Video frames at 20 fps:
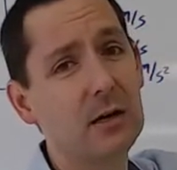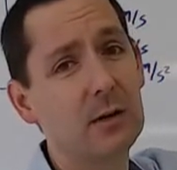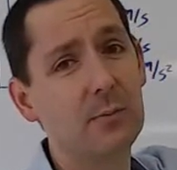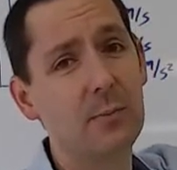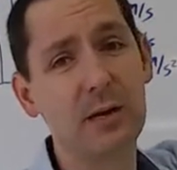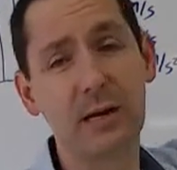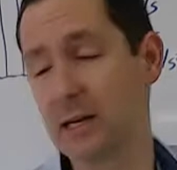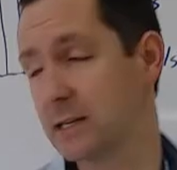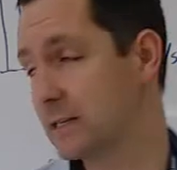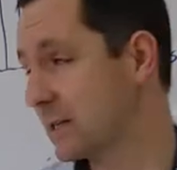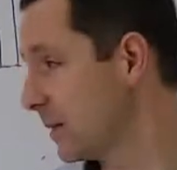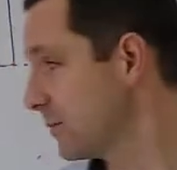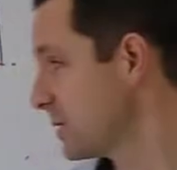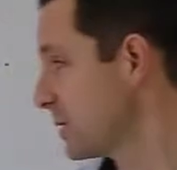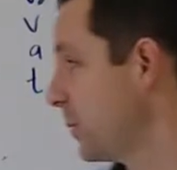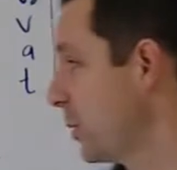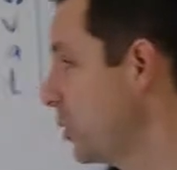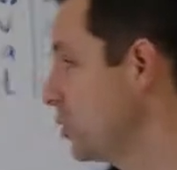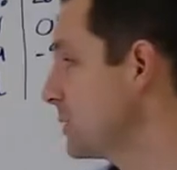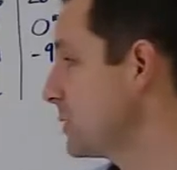because I'm
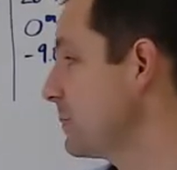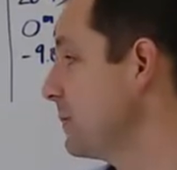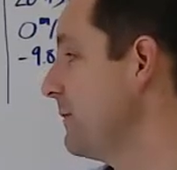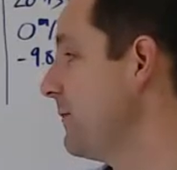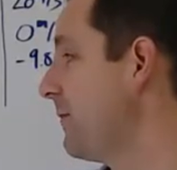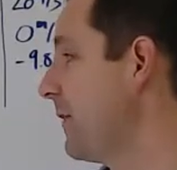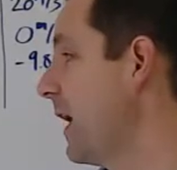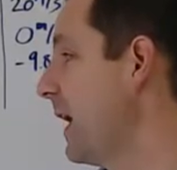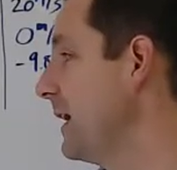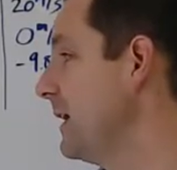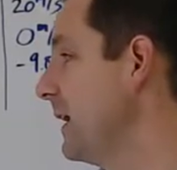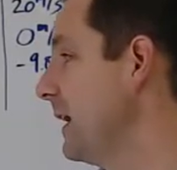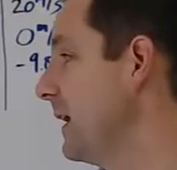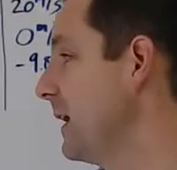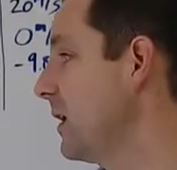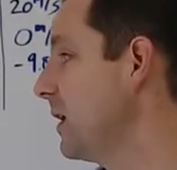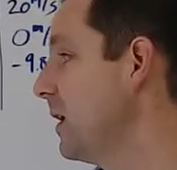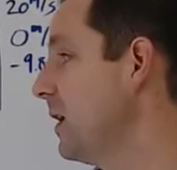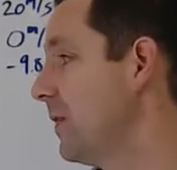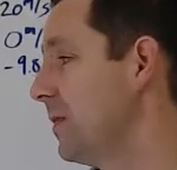supposed to be
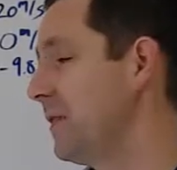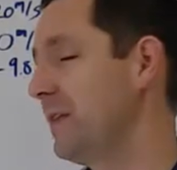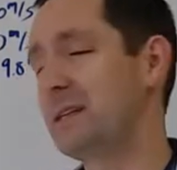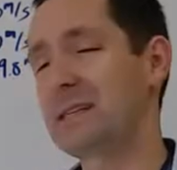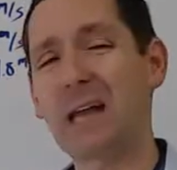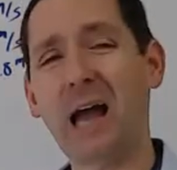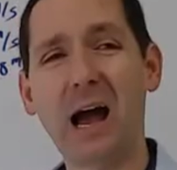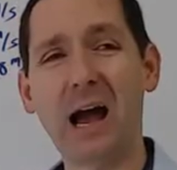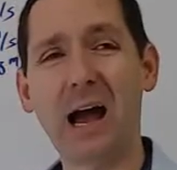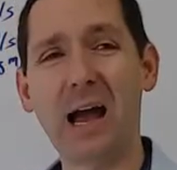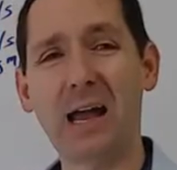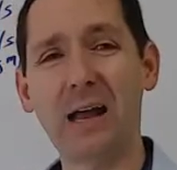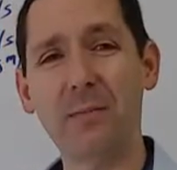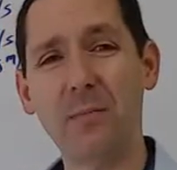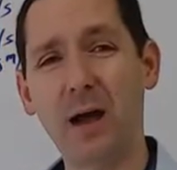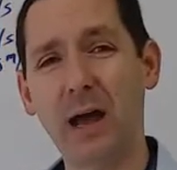finding the time.